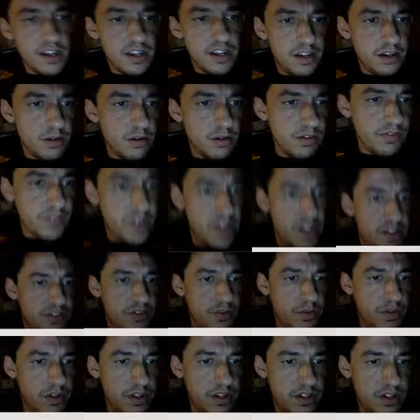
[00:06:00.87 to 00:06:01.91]
in here real fast so
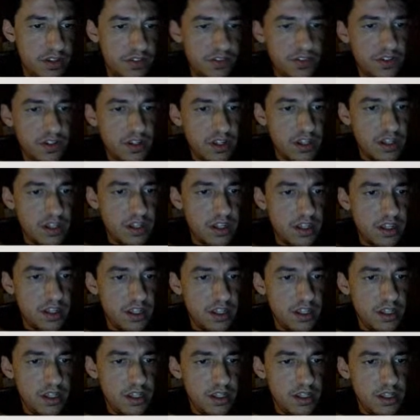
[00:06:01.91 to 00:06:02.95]
we can just
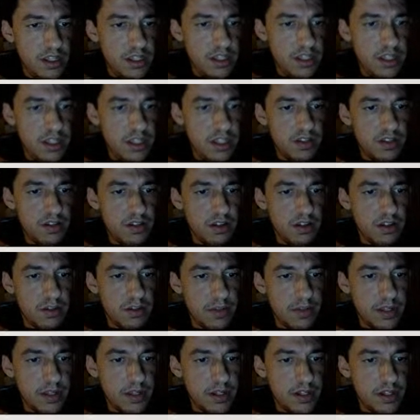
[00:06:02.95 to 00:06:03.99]
talk
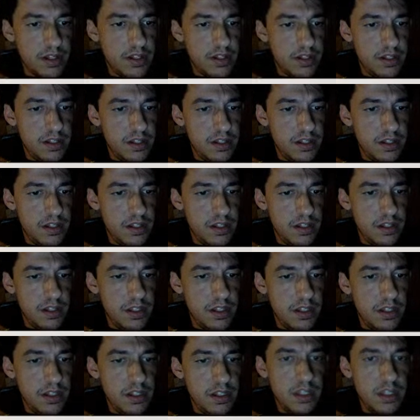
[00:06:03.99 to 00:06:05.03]
about it.
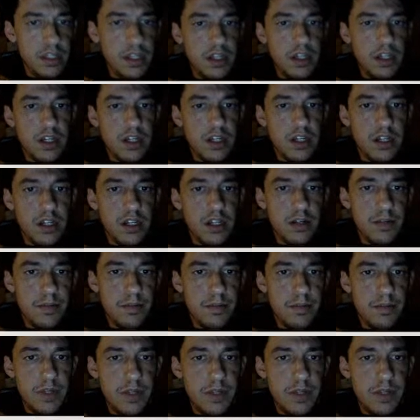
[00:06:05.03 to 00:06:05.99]
The